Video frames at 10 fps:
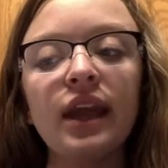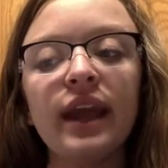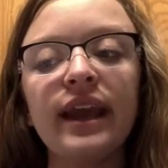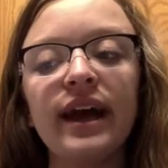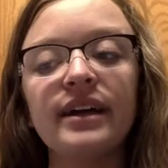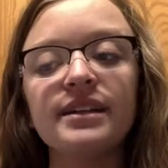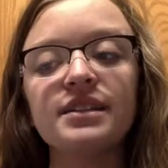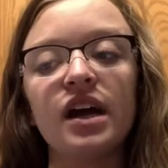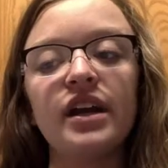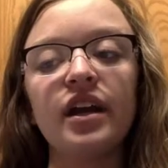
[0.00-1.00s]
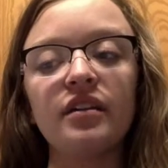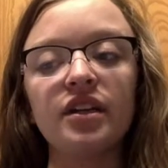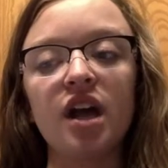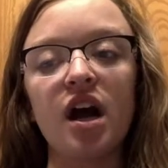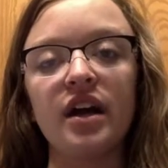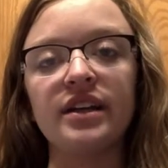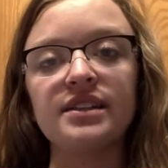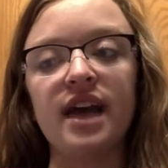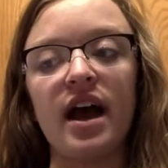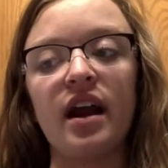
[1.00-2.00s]
And another con
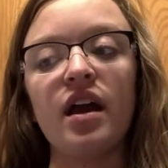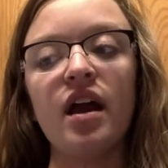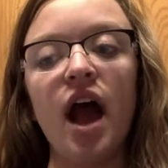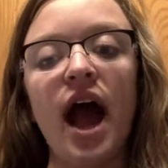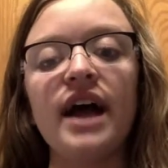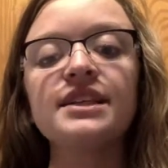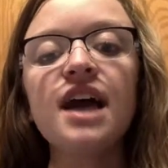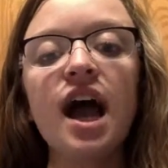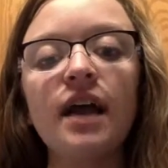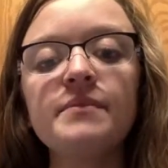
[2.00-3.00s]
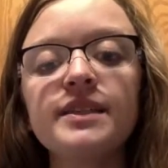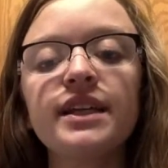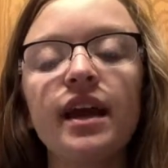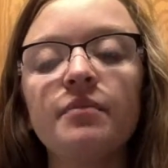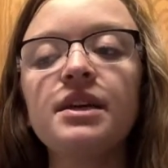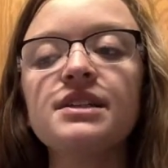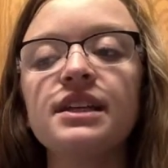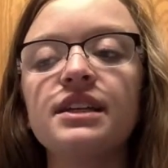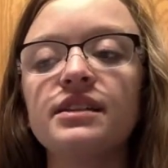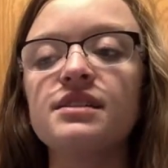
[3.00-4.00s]
is that at times it can be
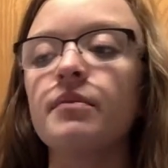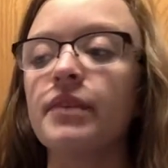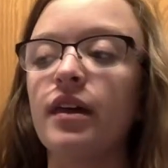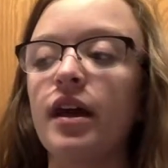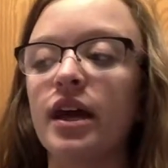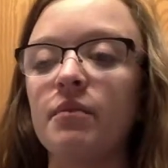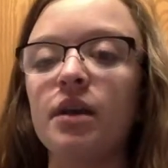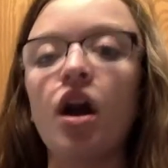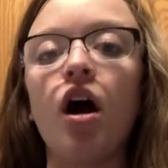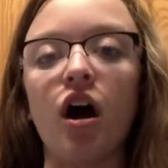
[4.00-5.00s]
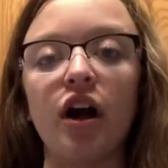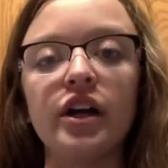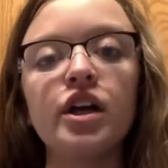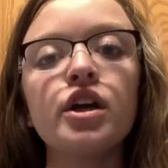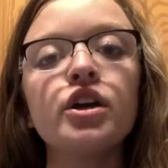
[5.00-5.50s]
seen as something that can be hard